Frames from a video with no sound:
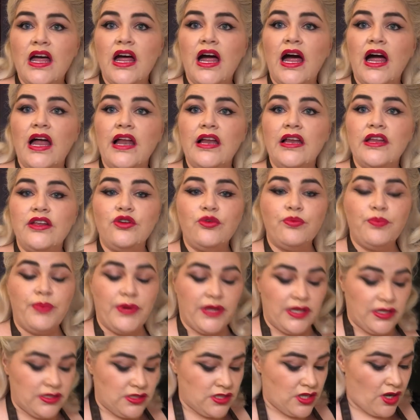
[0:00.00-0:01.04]
A little
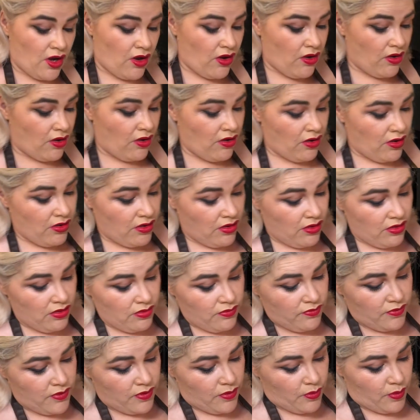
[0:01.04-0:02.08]
bit of,
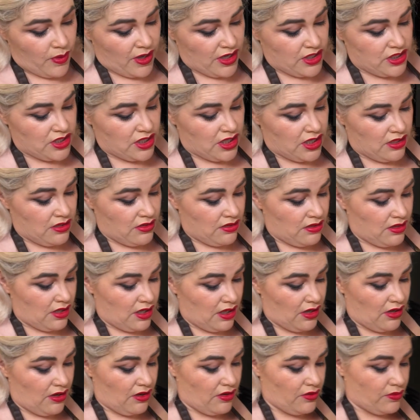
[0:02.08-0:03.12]
actually a
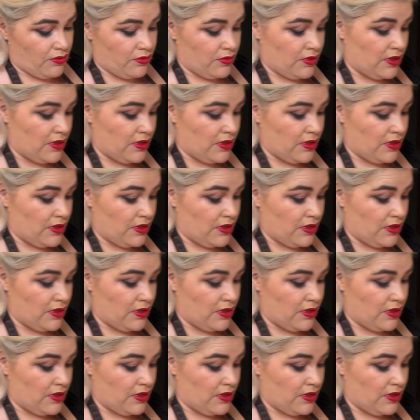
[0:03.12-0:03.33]
whole